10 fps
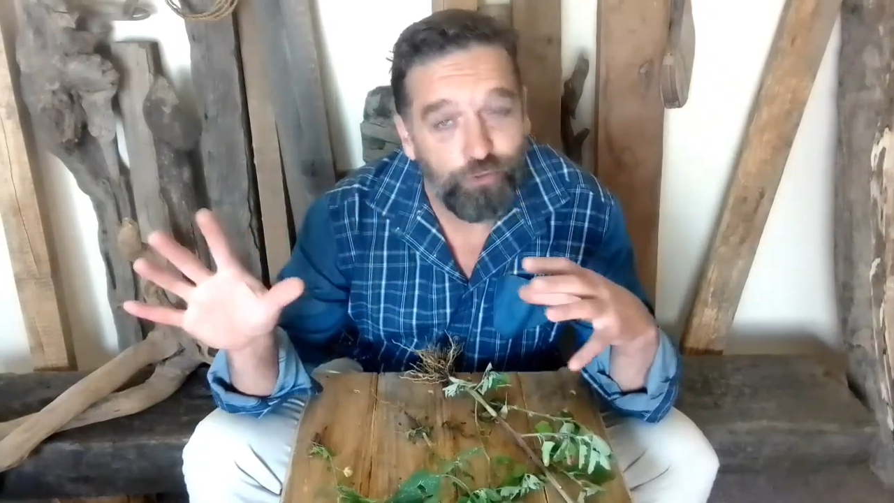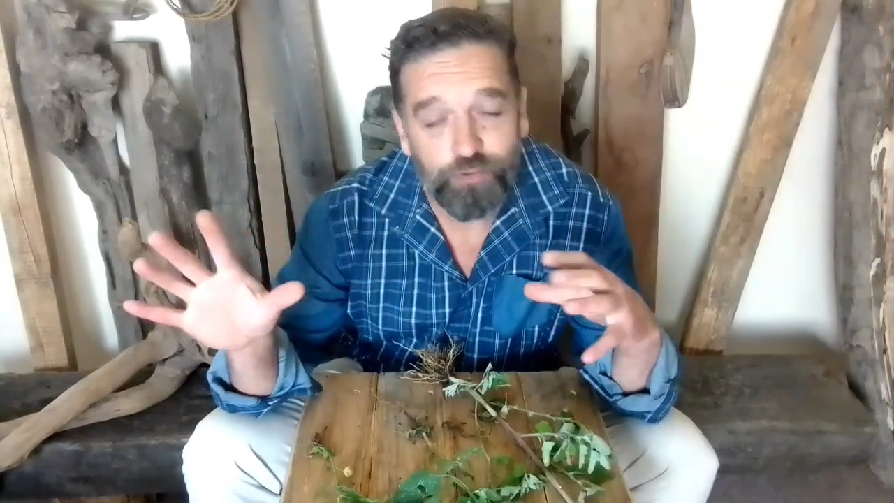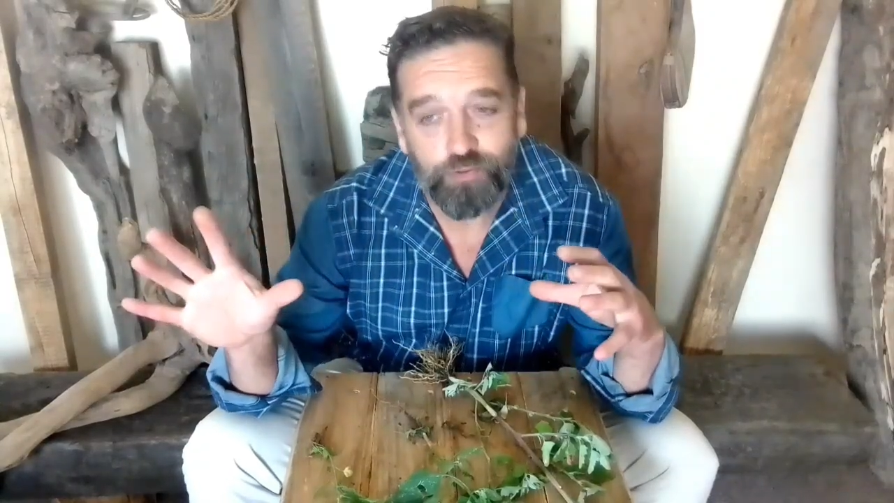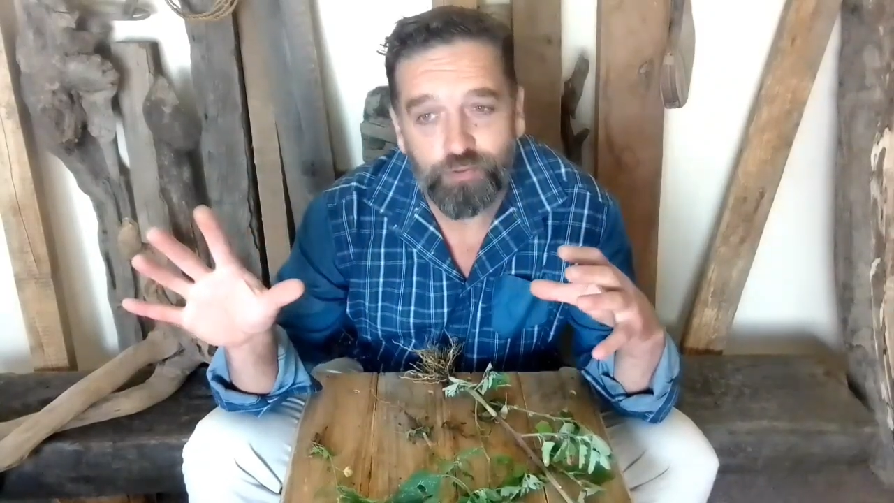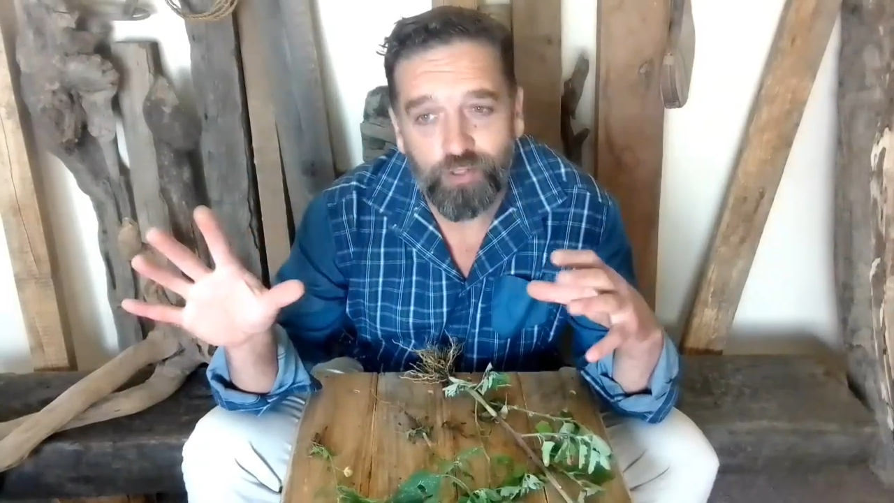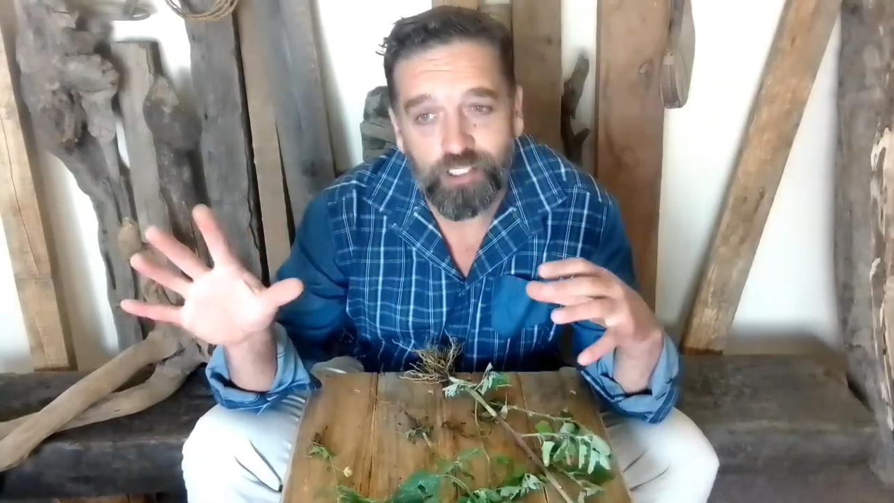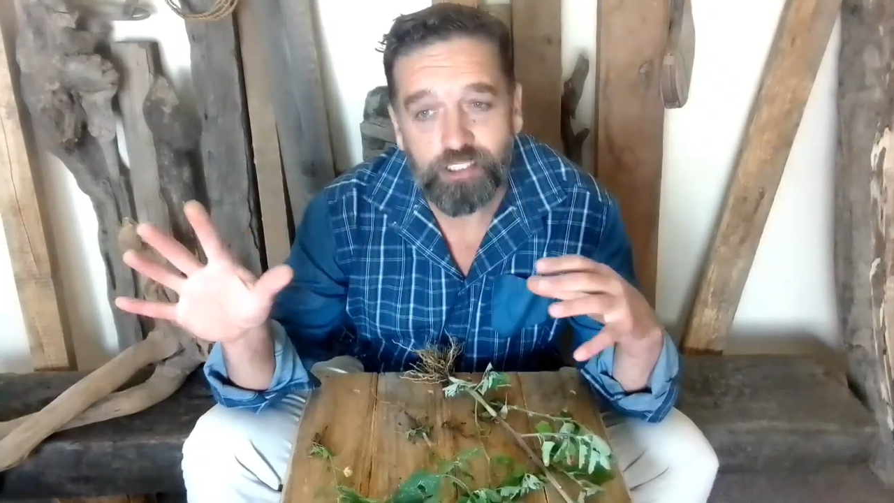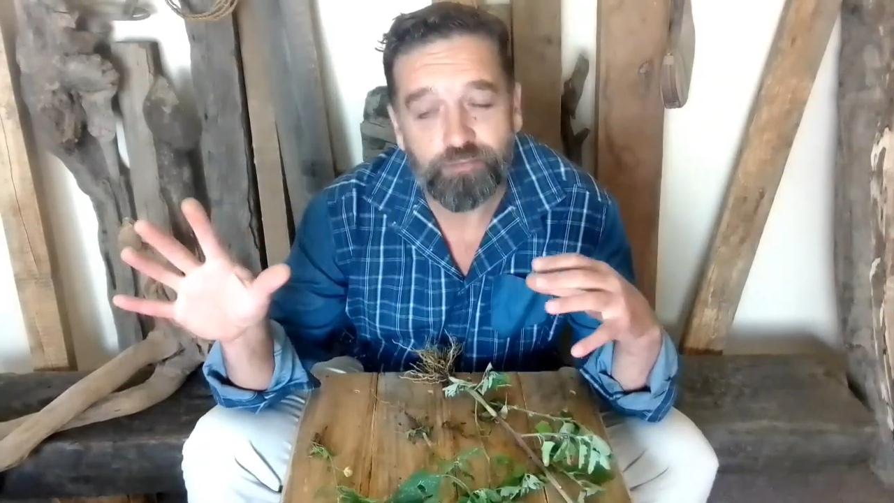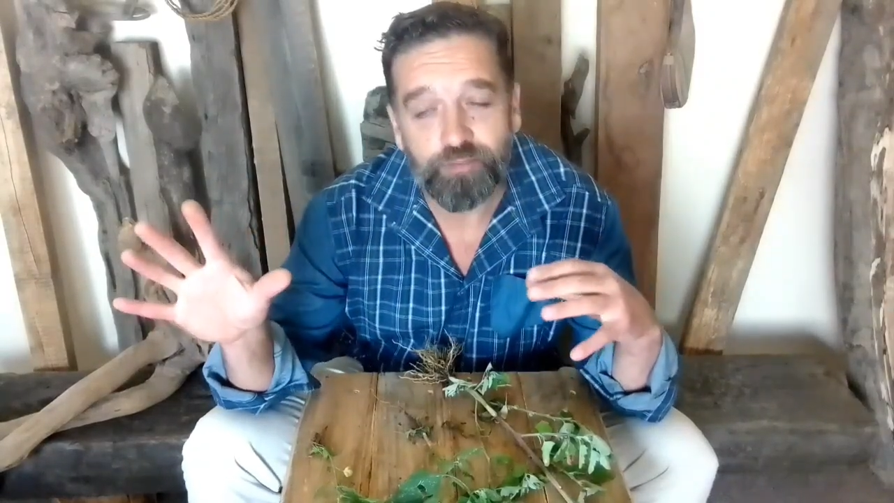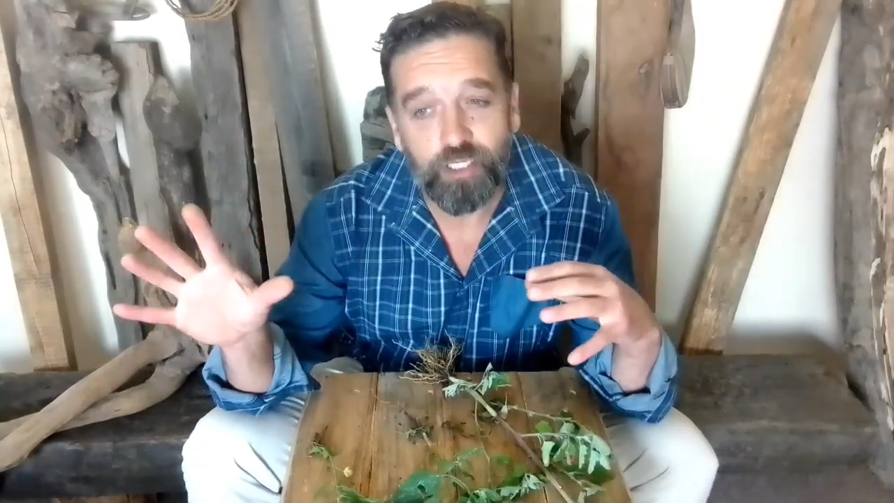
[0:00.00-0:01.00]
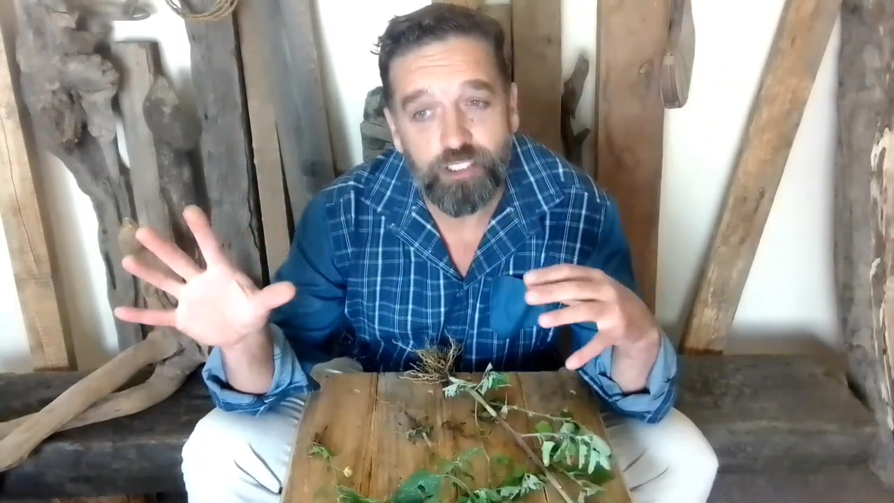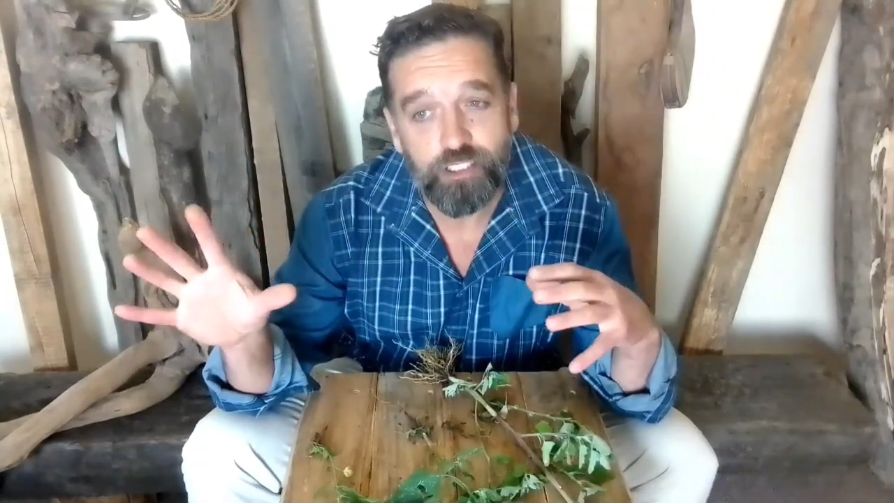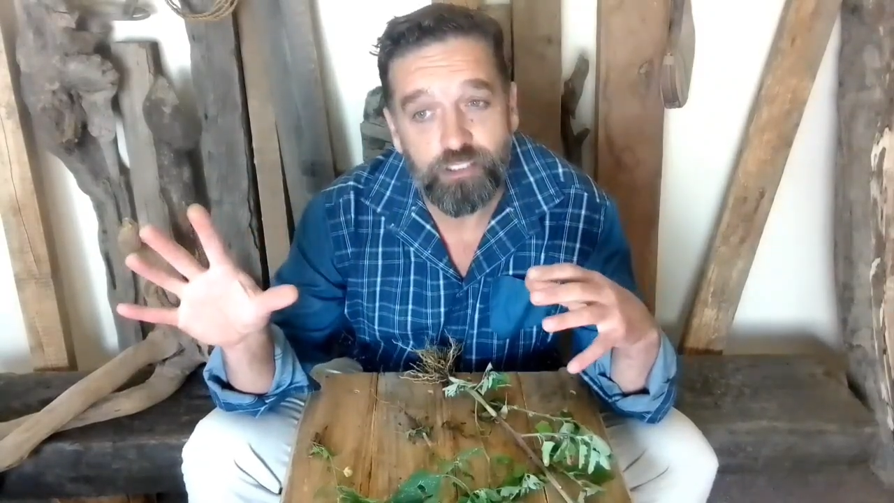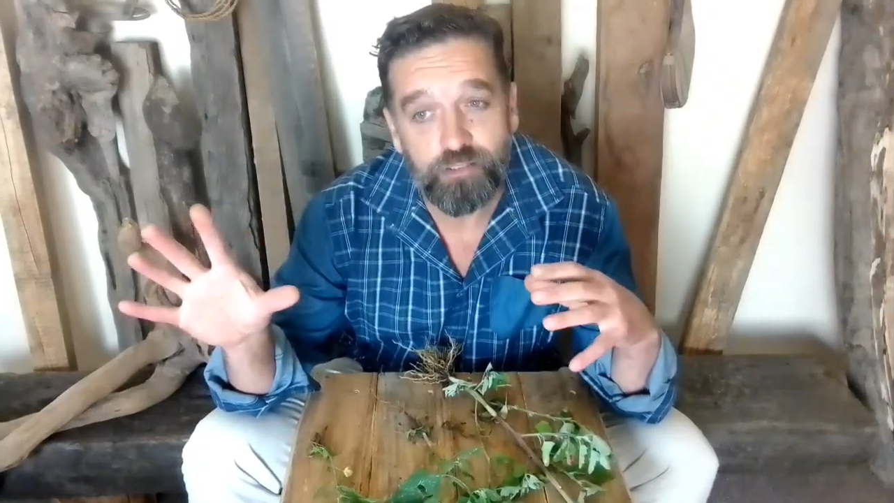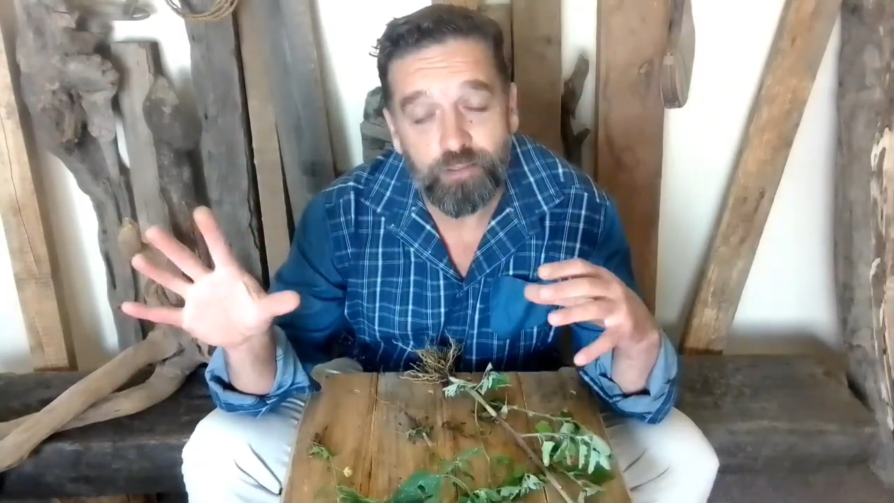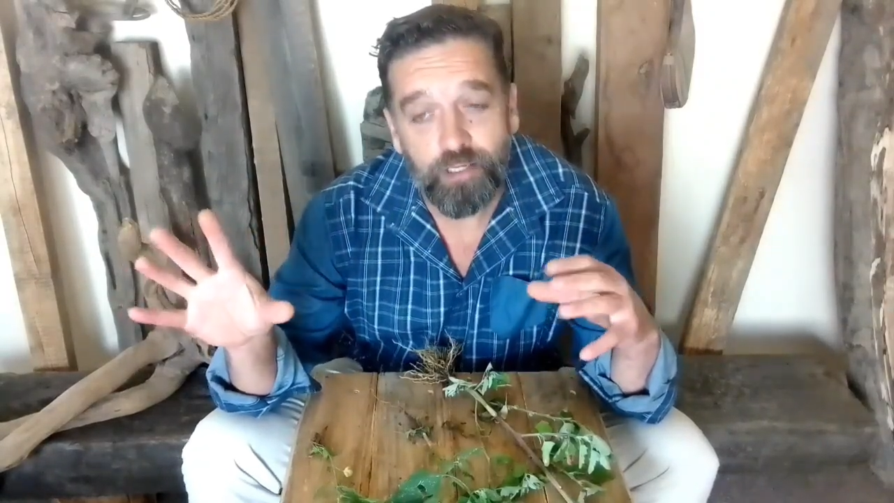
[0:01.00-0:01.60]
fourth identification,